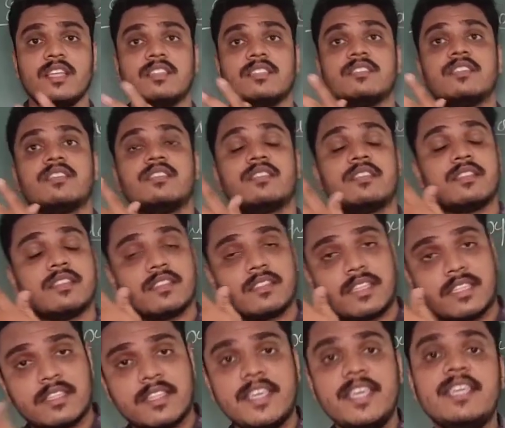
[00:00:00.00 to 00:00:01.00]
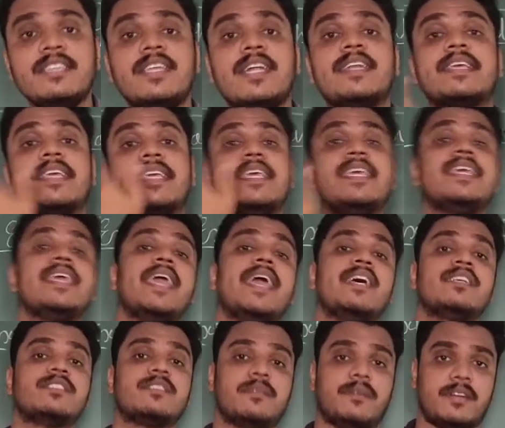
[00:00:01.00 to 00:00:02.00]
the thing that the king
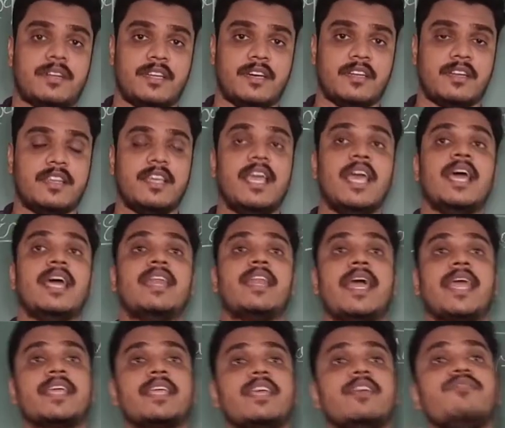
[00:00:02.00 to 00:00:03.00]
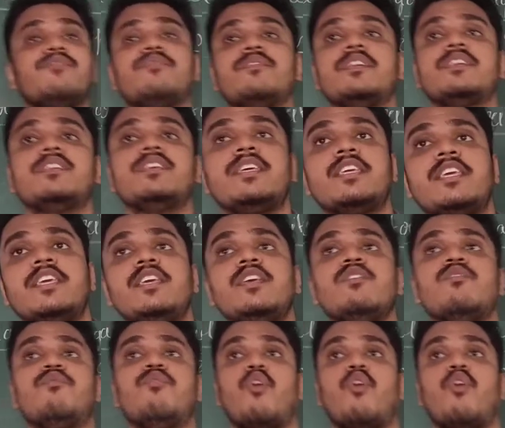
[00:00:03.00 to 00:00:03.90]
has done. Like if the king